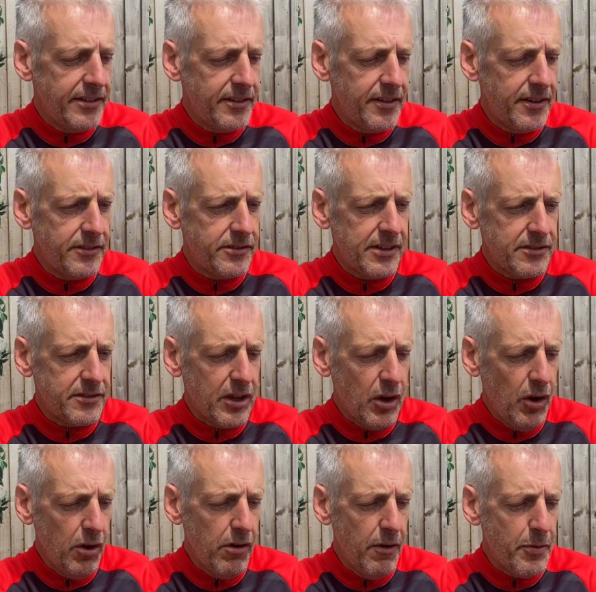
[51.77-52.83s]
it says the
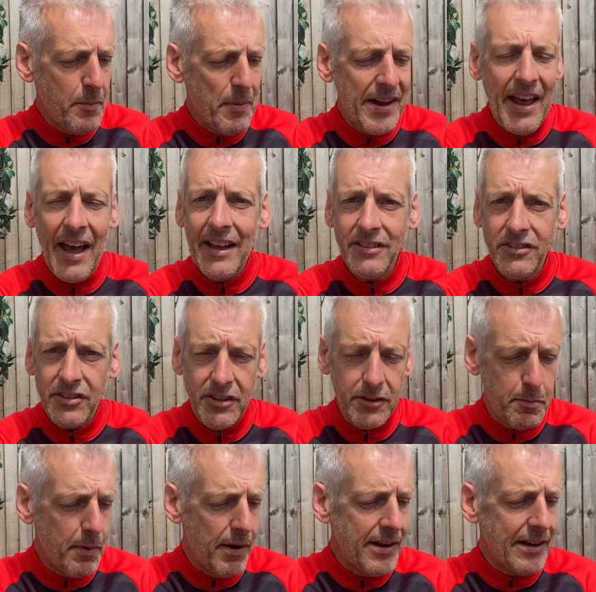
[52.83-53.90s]
colour of them enhances
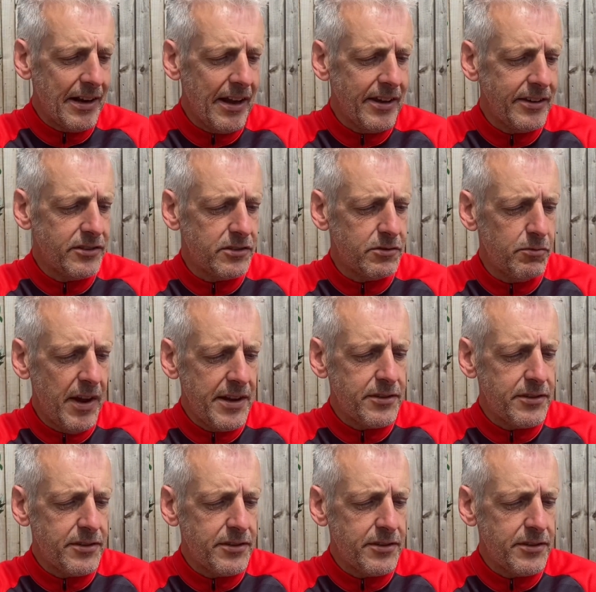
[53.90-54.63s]
brake lights, red